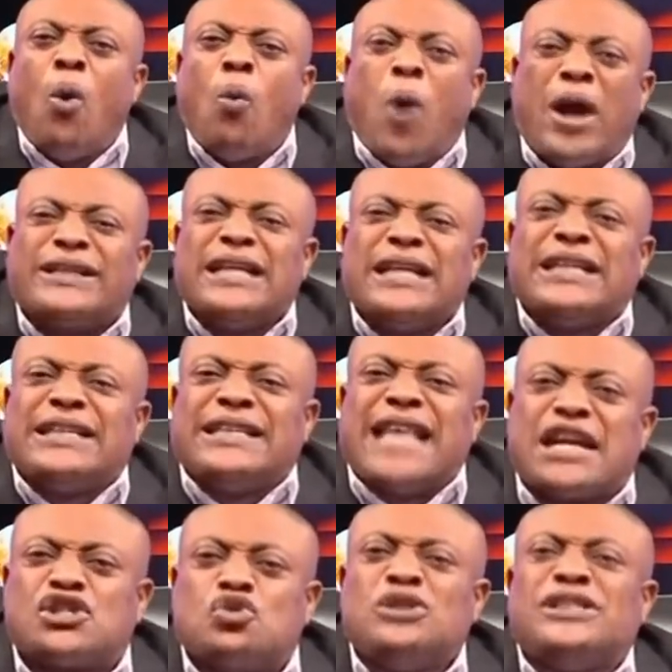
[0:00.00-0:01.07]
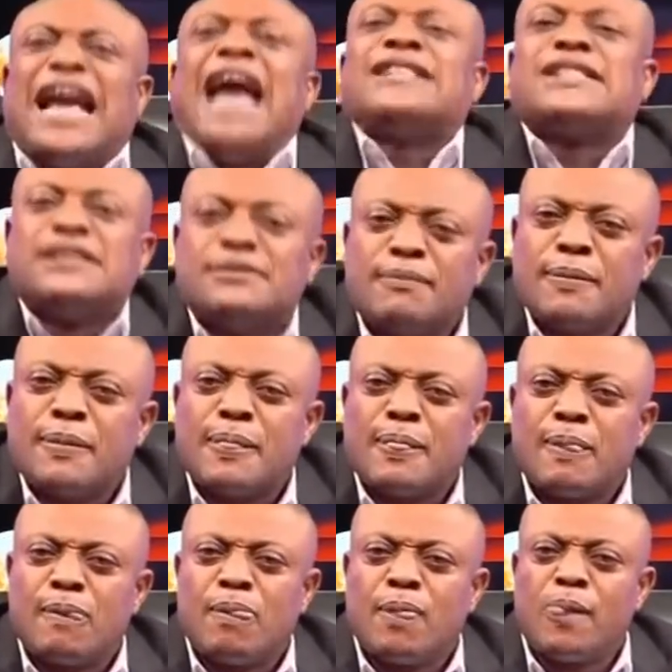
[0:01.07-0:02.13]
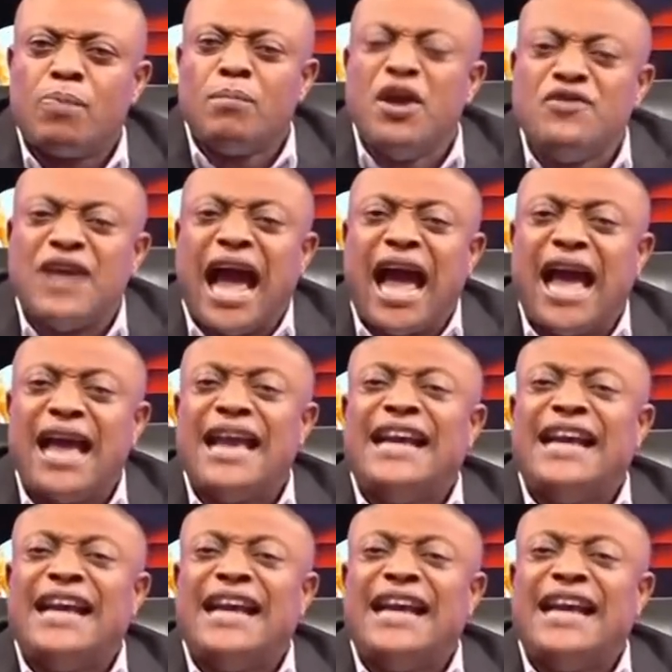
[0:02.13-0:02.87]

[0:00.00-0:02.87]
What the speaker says: what it takes to judge. We have